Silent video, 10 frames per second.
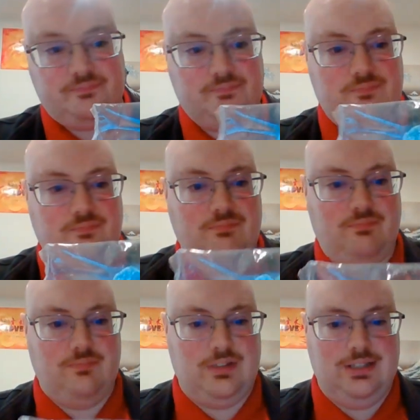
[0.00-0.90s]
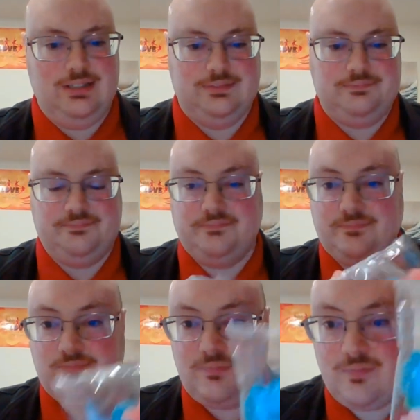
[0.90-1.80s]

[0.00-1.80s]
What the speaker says: (no one is talking)